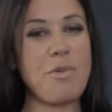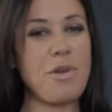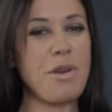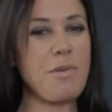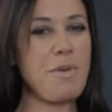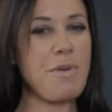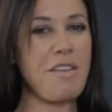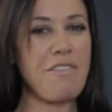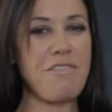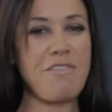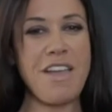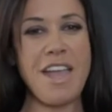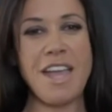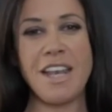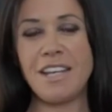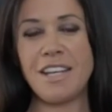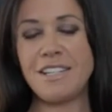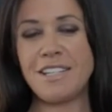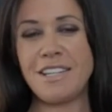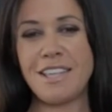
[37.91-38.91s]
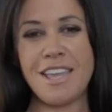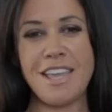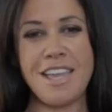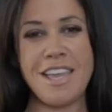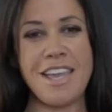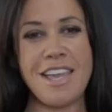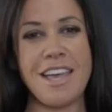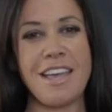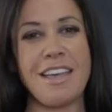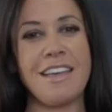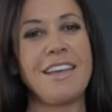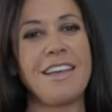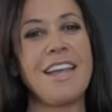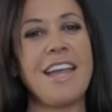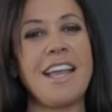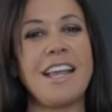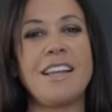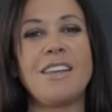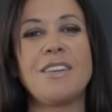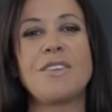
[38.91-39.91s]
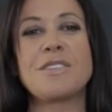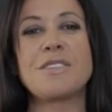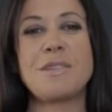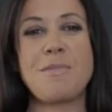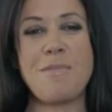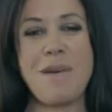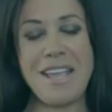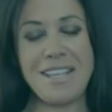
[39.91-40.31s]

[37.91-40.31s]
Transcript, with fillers: I put a bit of fan into the hair and it looks